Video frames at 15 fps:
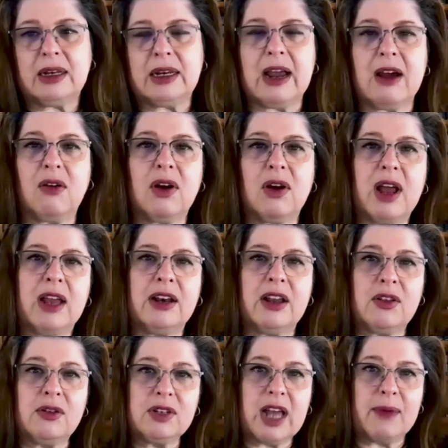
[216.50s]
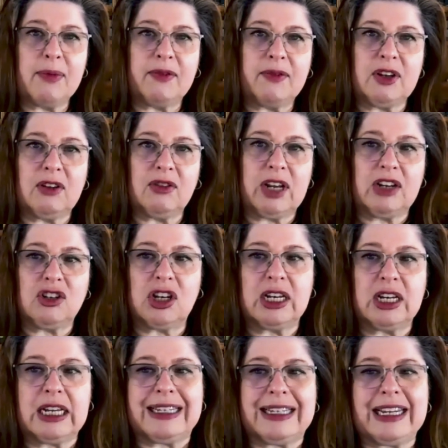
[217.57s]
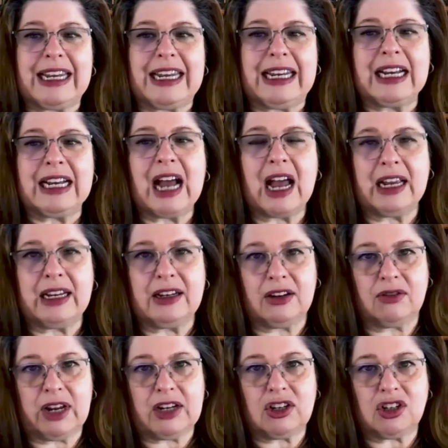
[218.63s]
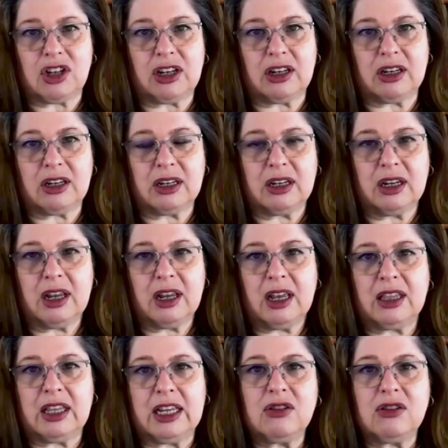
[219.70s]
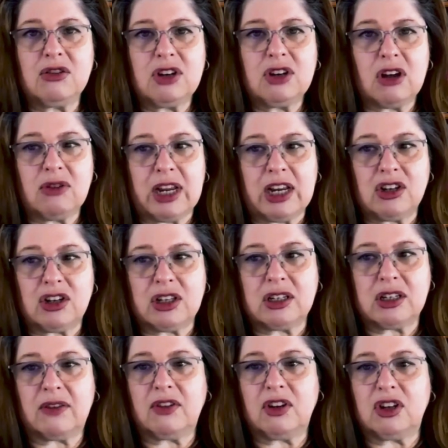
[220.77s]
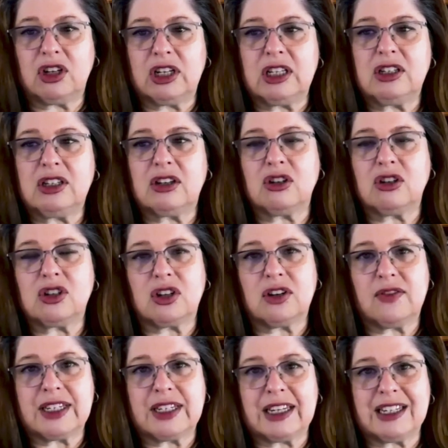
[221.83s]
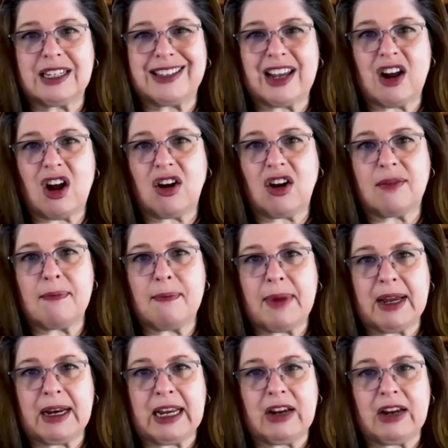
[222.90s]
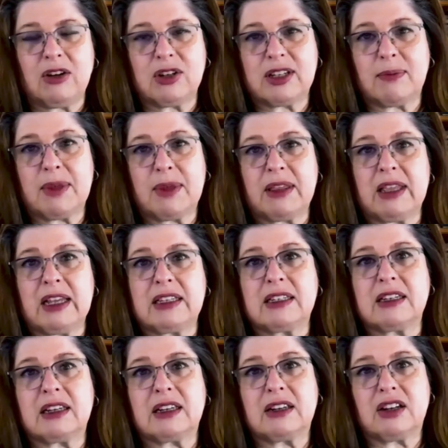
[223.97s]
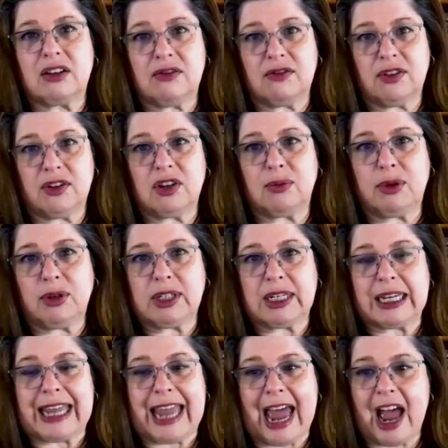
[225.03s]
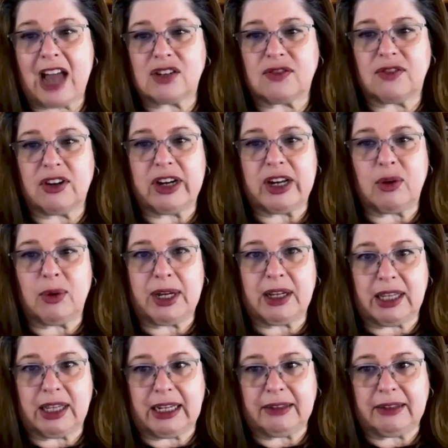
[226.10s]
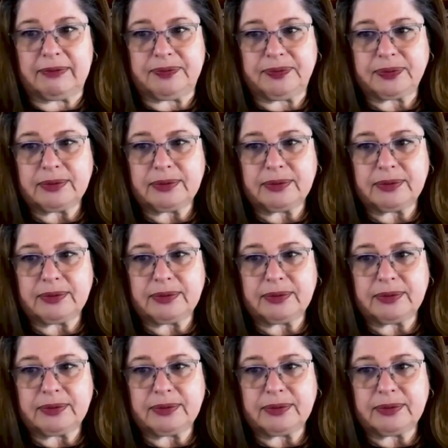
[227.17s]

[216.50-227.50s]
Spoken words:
Now, another type of donation is in-kind donation. These are donations of goods or services that aren't money or something that's convertible to cash very quickly.